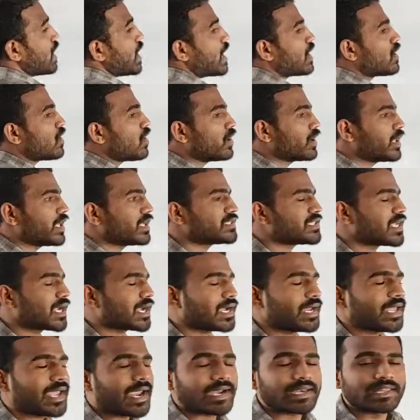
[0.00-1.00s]
are not
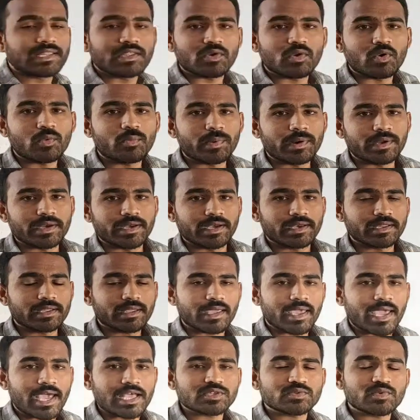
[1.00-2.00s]
exactly at the open end,
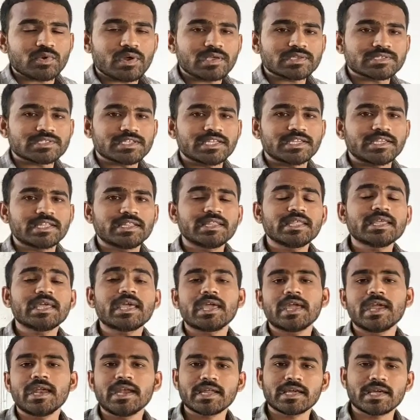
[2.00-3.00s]
as we have seen in the
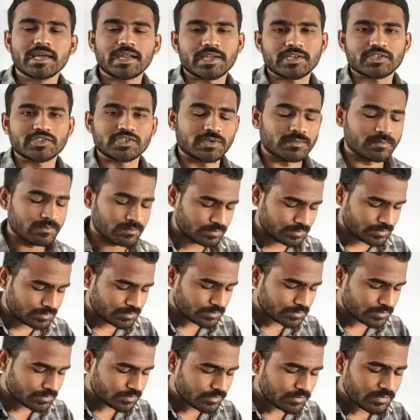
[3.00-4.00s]
end correction.
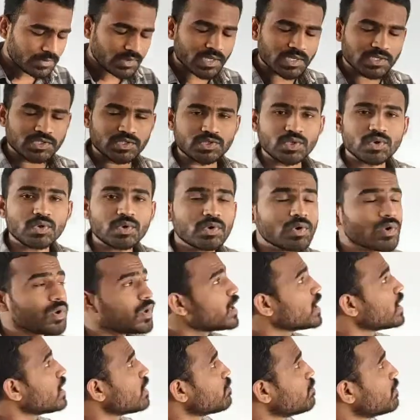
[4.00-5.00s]
So
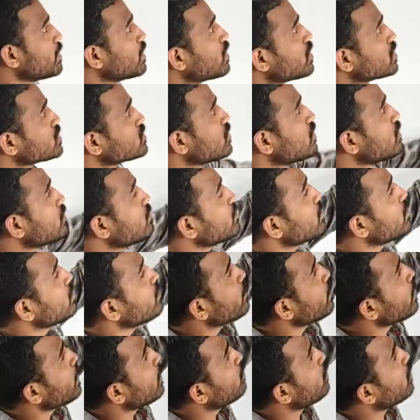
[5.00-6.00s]
because of
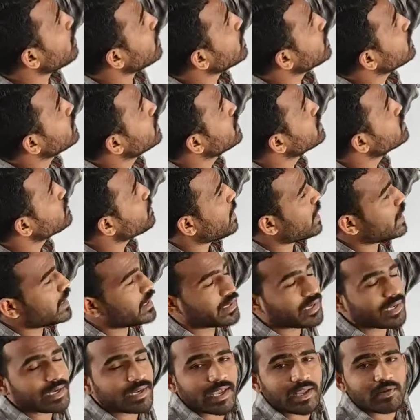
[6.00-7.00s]
what? This
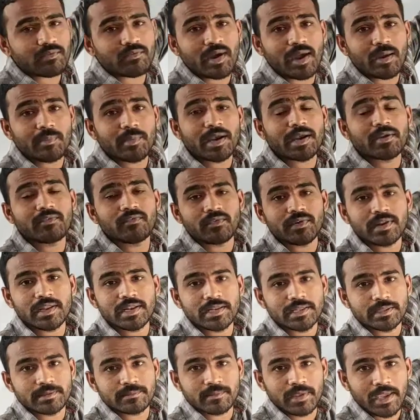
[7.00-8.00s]
particle can vibrate
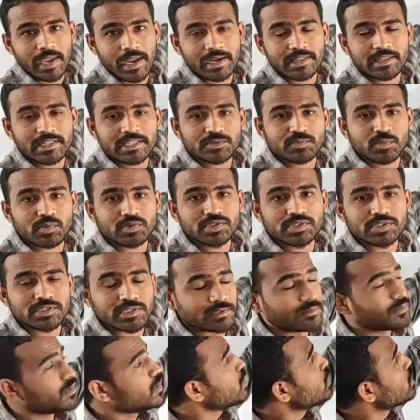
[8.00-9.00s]
freely at this
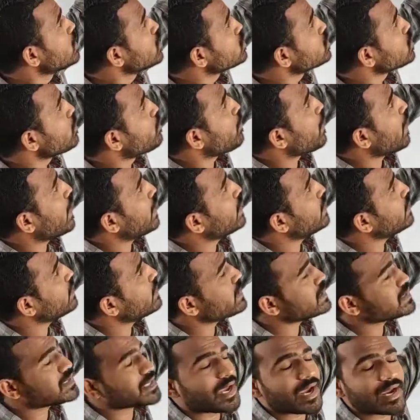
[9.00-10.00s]
position. So
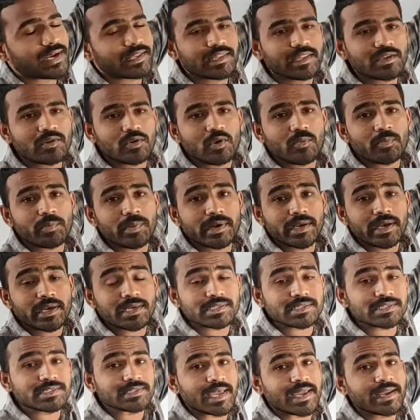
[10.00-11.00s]
particles at the open
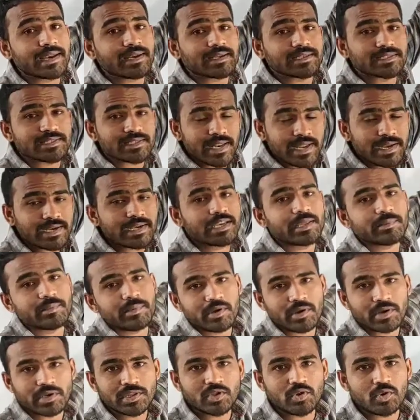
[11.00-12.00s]
end slightly
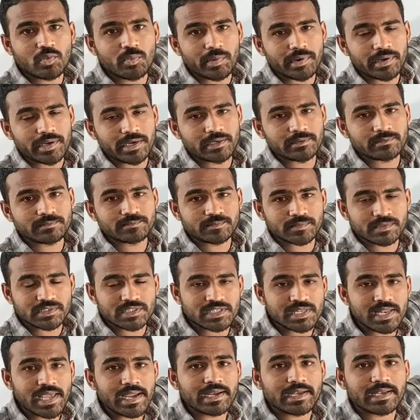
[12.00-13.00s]
beyond the open end,
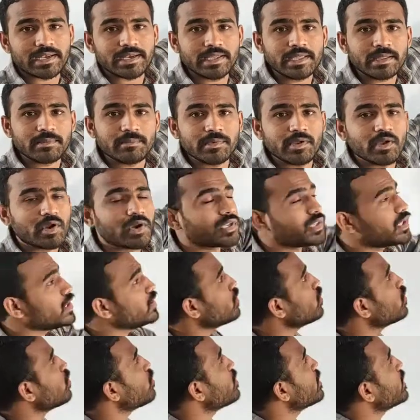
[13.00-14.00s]
slightly beyond the
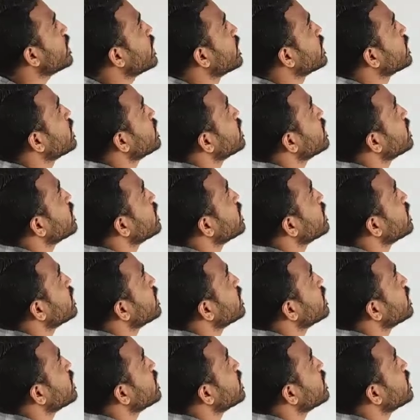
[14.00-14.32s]
open end.